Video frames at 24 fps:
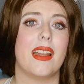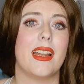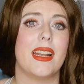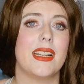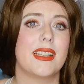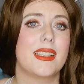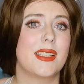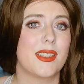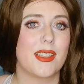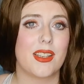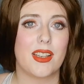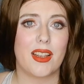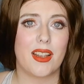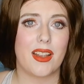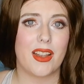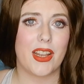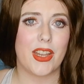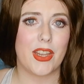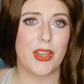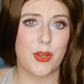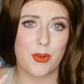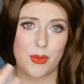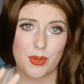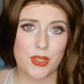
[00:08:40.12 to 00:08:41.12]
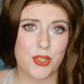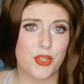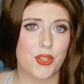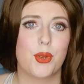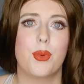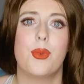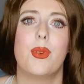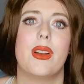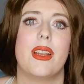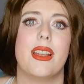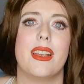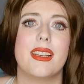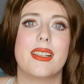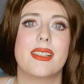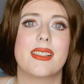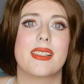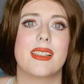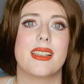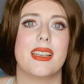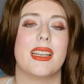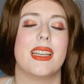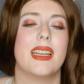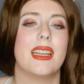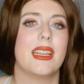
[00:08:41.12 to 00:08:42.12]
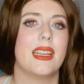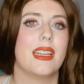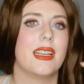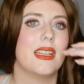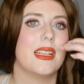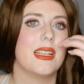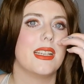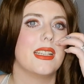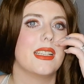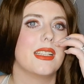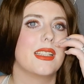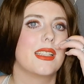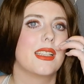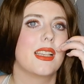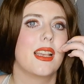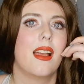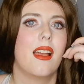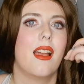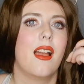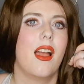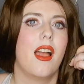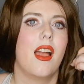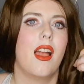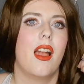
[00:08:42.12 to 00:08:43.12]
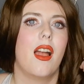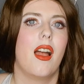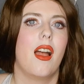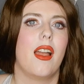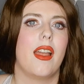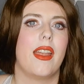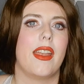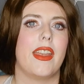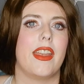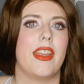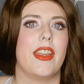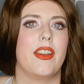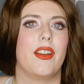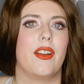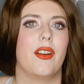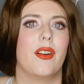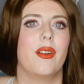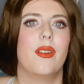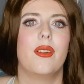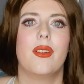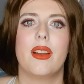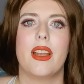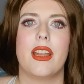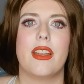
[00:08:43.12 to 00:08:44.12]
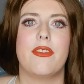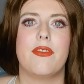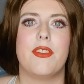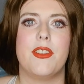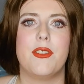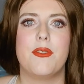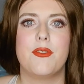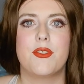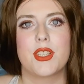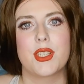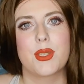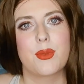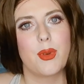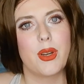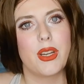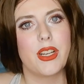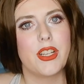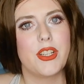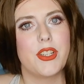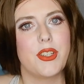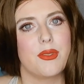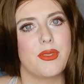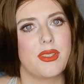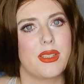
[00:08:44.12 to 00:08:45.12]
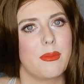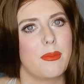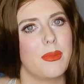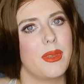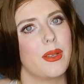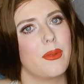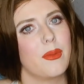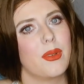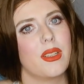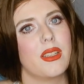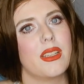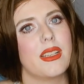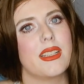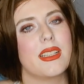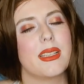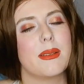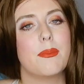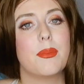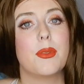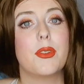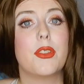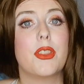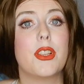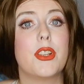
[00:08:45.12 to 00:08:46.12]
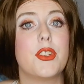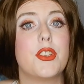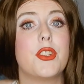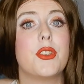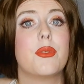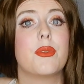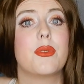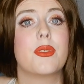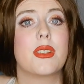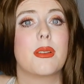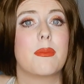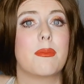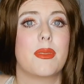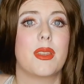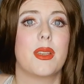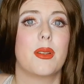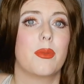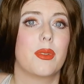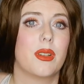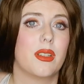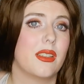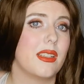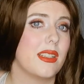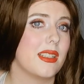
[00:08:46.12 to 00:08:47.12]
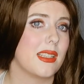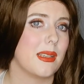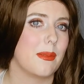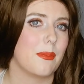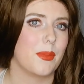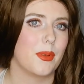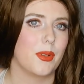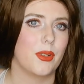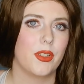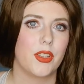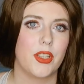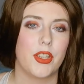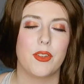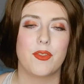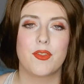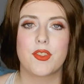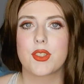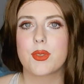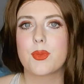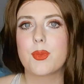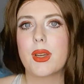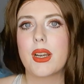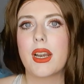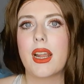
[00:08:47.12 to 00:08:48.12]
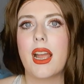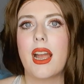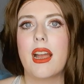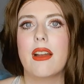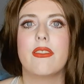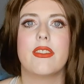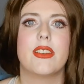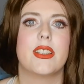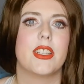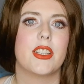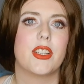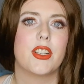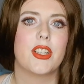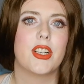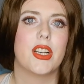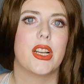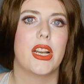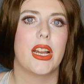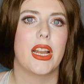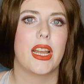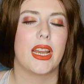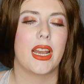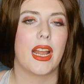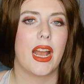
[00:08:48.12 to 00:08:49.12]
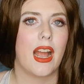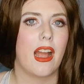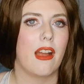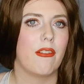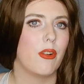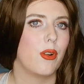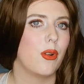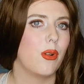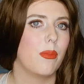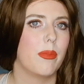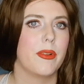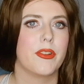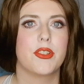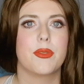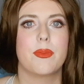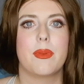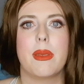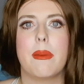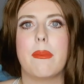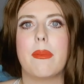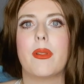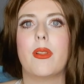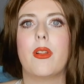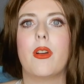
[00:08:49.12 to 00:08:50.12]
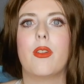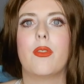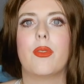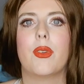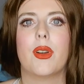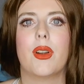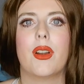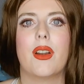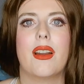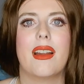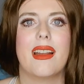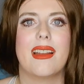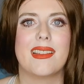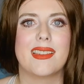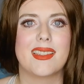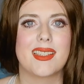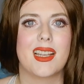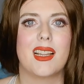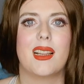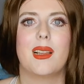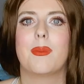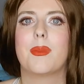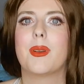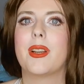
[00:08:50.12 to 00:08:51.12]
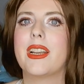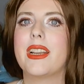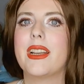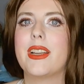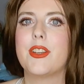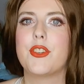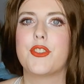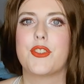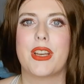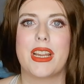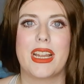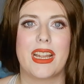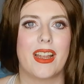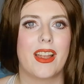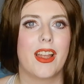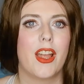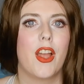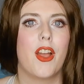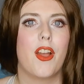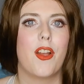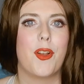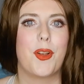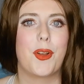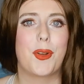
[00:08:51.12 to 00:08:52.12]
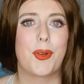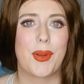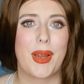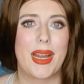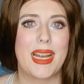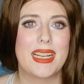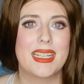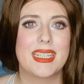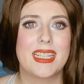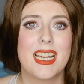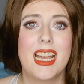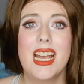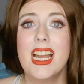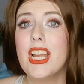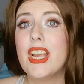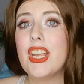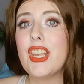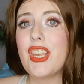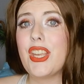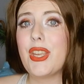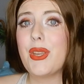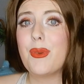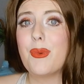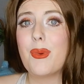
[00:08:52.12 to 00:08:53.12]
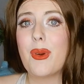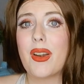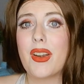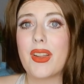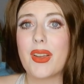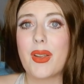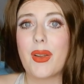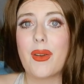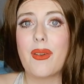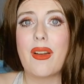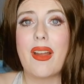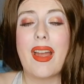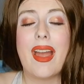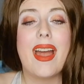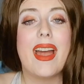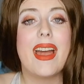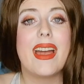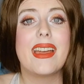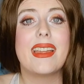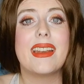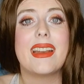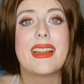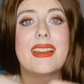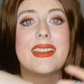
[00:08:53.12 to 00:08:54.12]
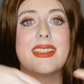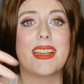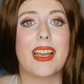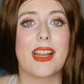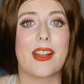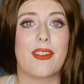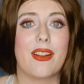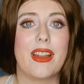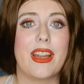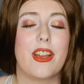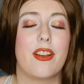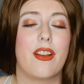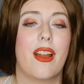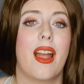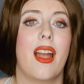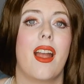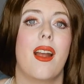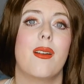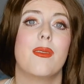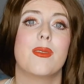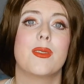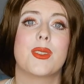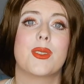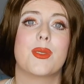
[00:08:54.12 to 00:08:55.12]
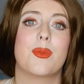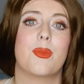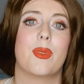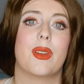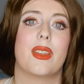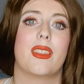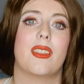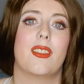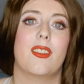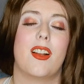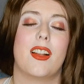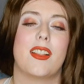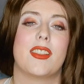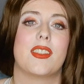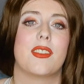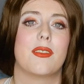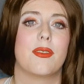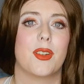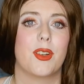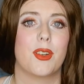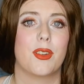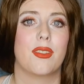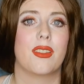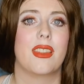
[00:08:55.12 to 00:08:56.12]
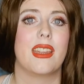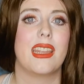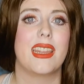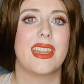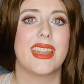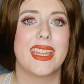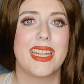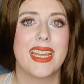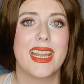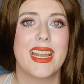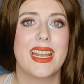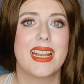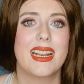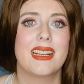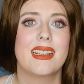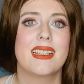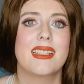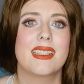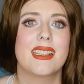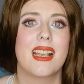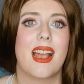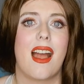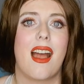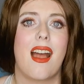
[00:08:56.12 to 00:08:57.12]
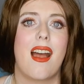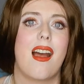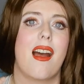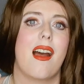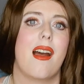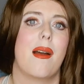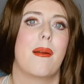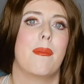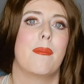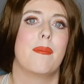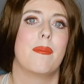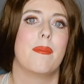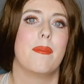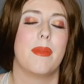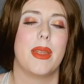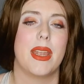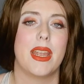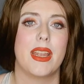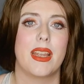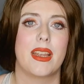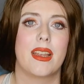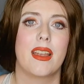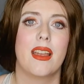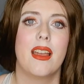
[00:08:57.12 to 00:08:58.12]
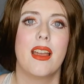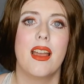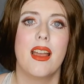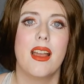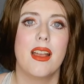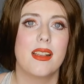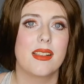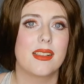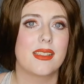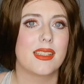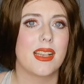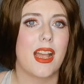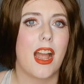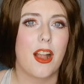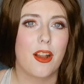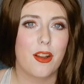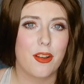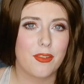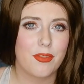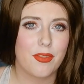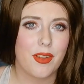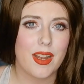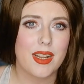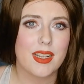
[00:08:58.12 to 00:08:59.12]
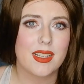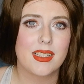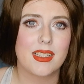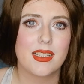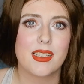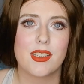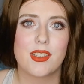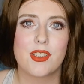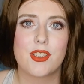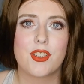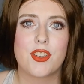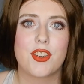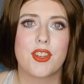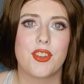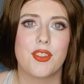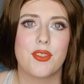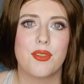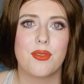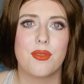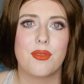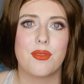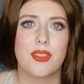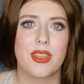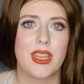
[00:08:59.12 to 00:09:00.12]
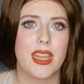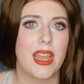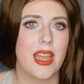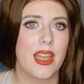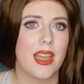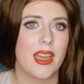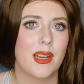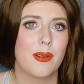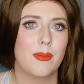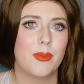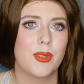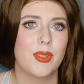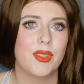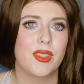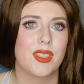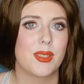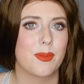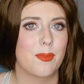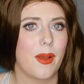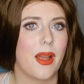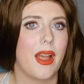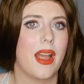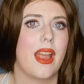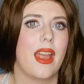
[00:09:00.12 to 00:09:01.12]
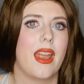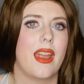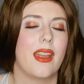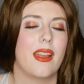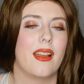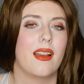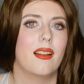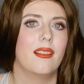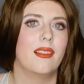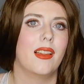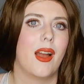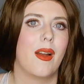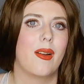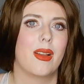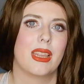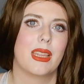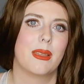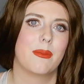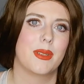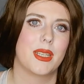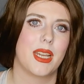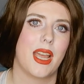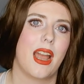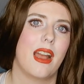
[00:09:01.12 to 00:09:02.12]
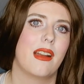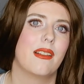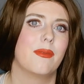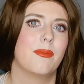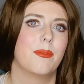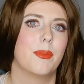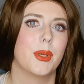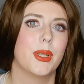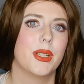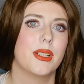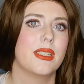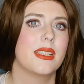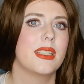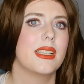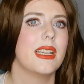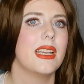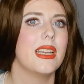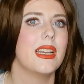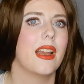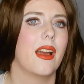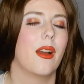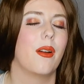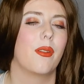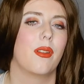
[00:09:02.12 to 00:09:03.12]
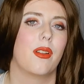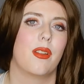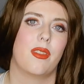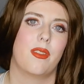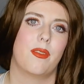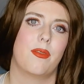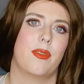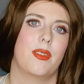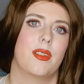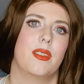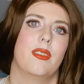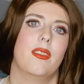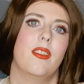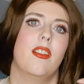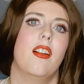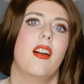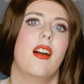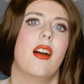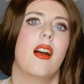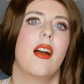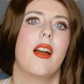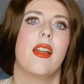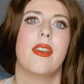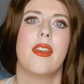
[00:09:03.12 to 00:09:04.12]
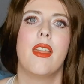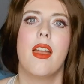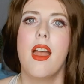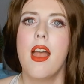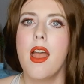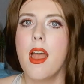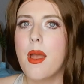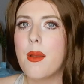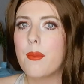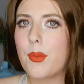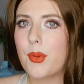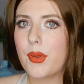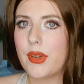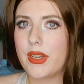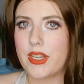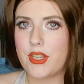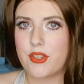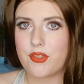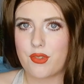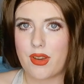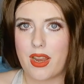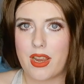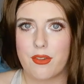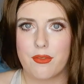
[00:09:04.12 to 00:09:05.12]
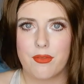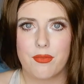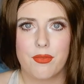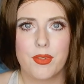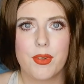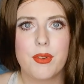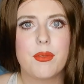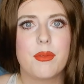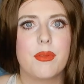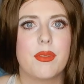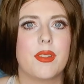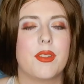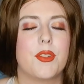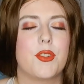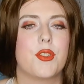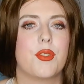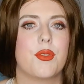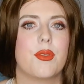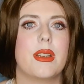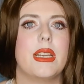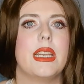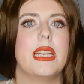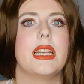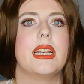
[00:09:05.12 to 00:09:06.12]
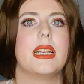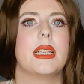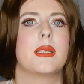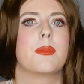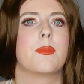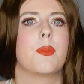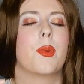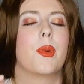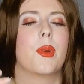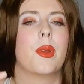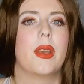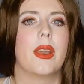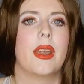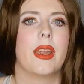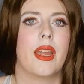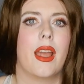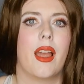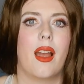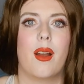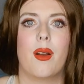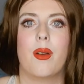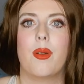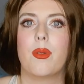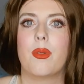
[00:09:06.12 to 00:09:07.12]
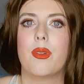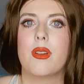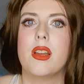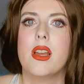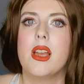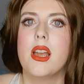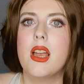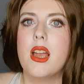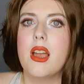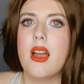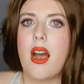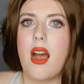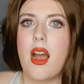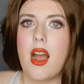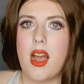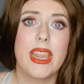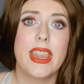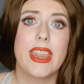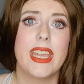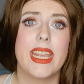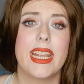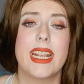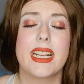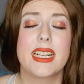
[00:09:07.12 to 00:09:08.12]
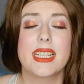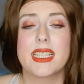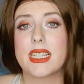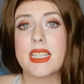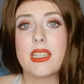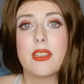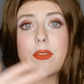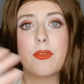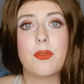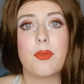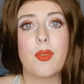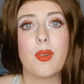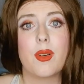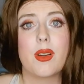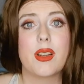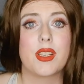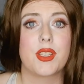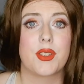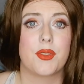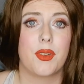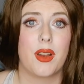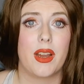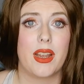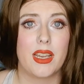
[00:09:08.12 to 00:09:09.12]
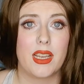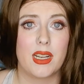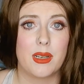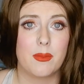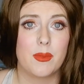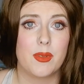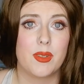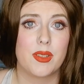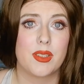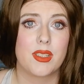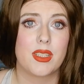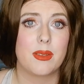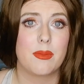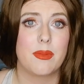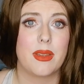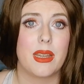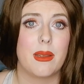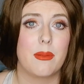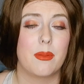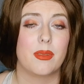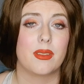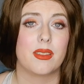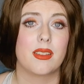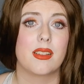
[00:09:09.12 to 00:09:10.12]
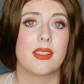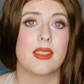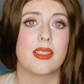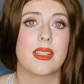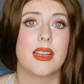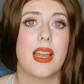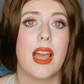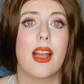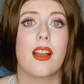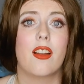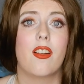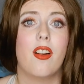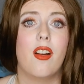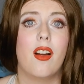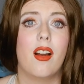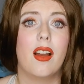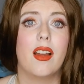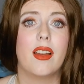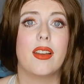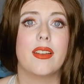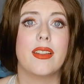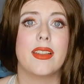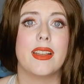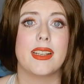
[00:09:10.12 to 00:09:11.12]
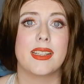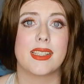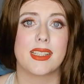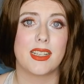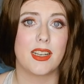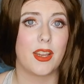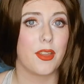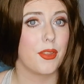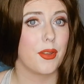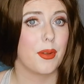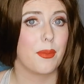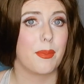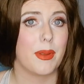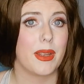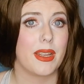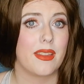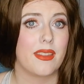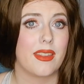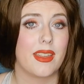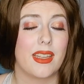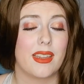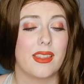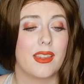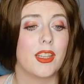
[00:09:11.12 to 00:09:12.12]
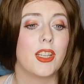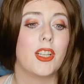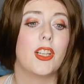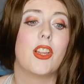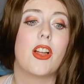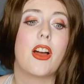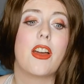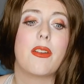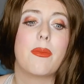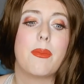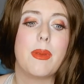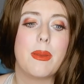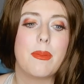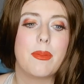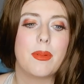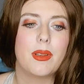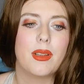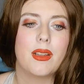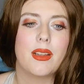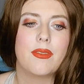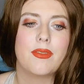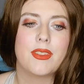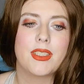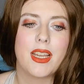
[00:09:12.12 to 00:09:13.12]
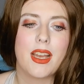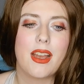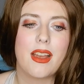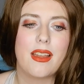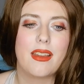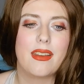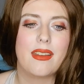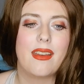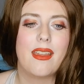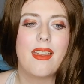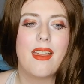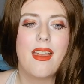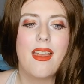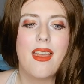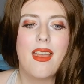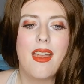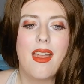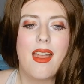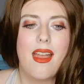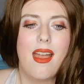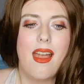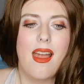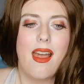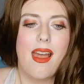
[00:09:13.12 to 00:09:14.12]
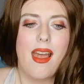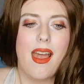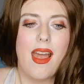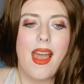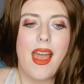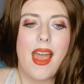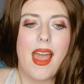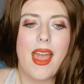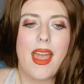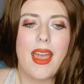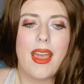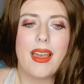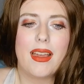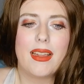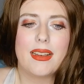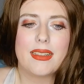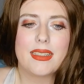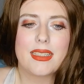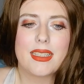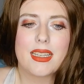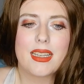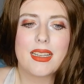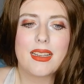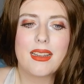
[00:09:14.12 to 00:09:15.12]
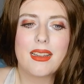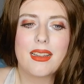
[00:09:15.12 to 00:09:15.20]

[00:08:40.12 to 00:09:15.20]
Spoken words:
It's your choice. It is, if you just want to do something really simple, then do something really simple. You just want to have a dinner and have a whole bunch of people over and celebrate and drink. Great. You want to go ahead and decorate your house with lots of earthy things, make sacrifices to the animals by allowing them to have birdseed out on the front lawn, putting dried fruit in the trees, putting out things in the forest for animals to be able to snack on is another big thing that a lot of people have done. And